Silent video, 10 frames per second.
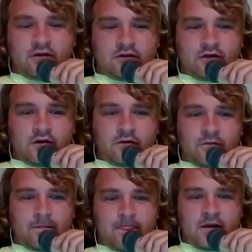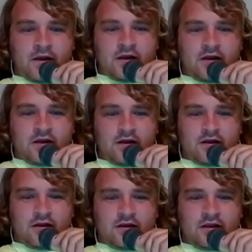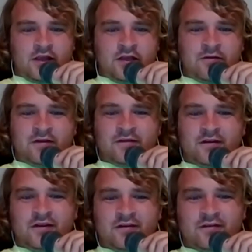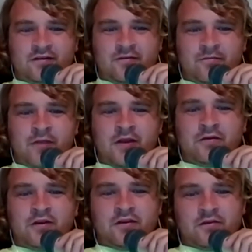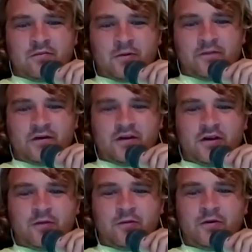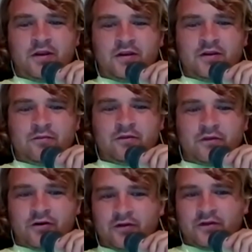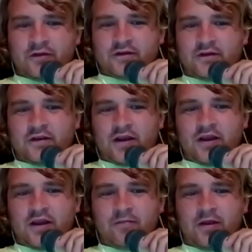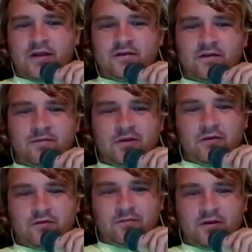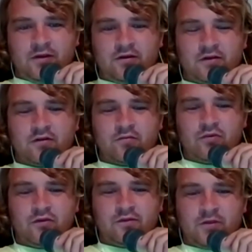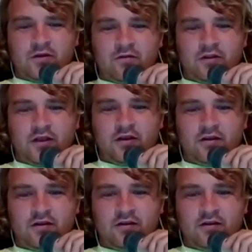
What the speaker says: So he admits that his metric isn't perfect here, but what he did was 0-60 time and CPU speed, because they're both speed related.